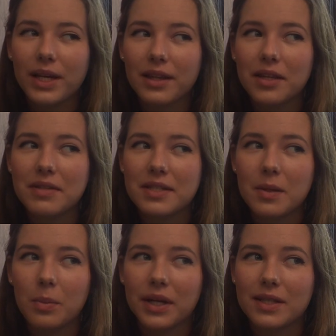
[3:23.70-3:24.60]
we can live to
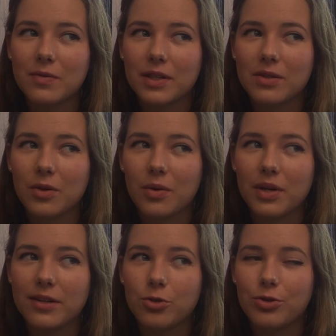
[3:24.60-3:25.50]
see plants fix their own
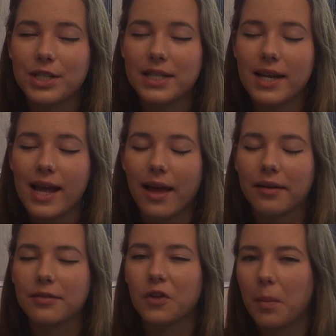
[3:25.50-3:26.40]
nitrogen
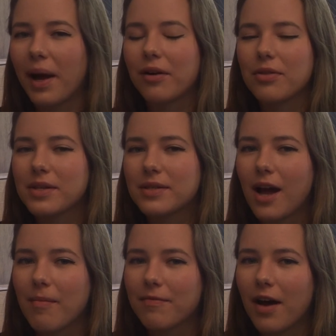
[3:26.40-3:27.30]
and look back on this
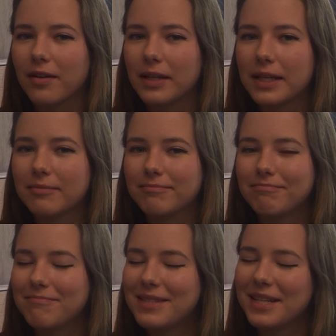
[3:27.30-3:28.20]
time fondly.
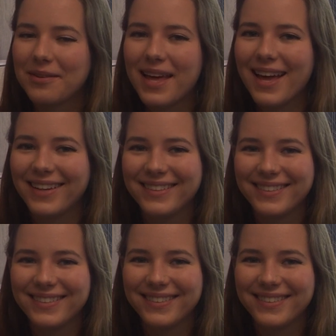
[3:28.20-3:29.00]
Till then,